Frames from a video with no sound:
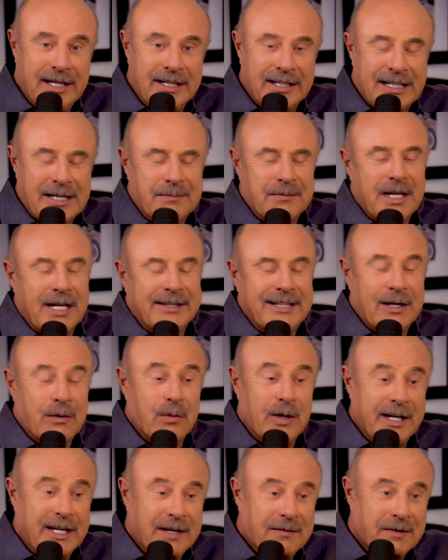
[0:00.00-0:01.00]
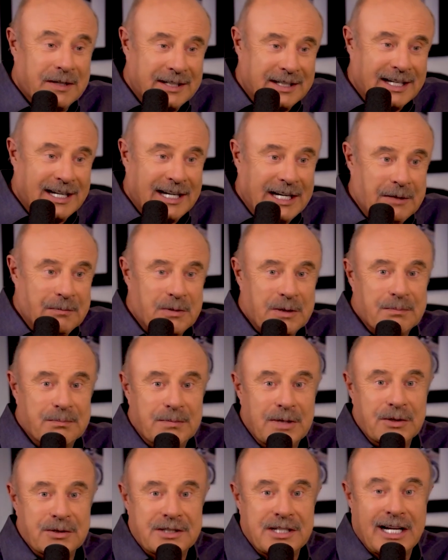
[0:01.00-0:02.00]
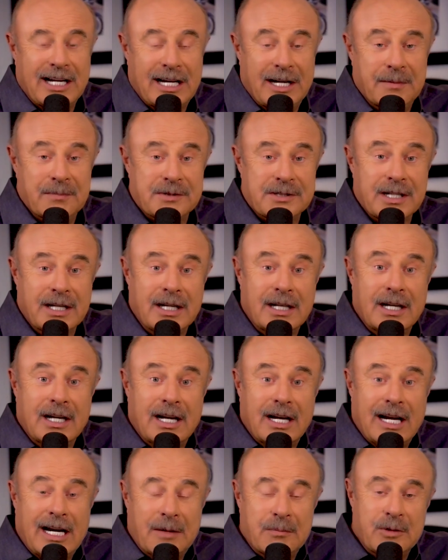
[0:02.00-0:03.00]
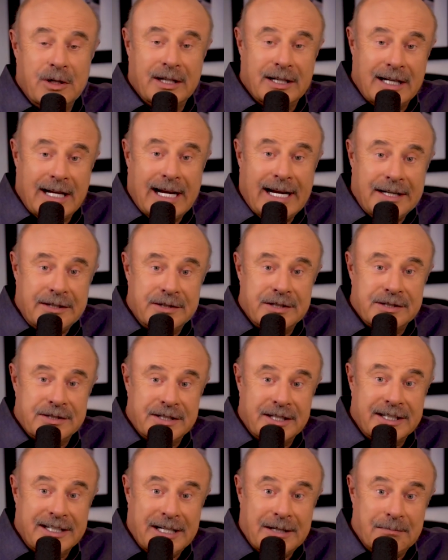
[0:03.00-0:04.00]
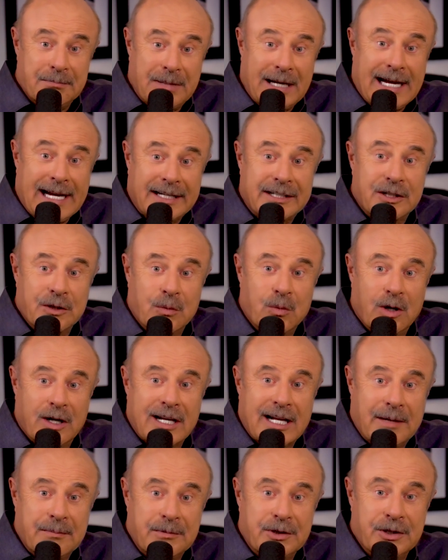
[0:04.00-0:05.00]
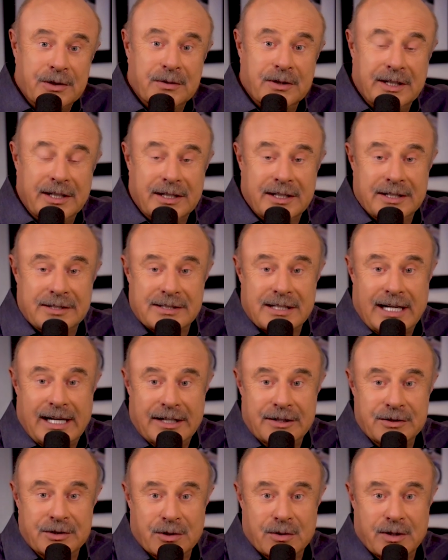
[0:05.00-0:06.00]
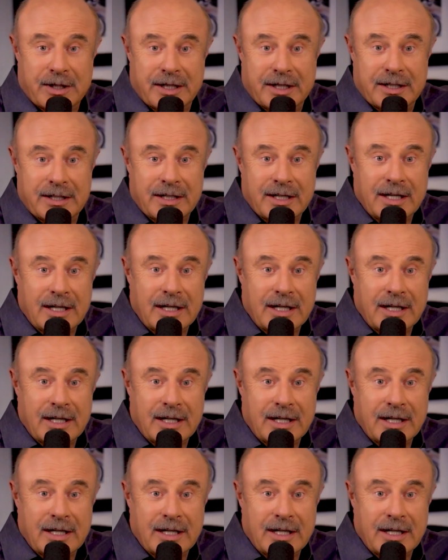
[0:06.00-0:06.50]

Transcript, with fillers: And I'm not that way every day, but most times I'm really anxious to get back to what I'm doing because I enjoy it.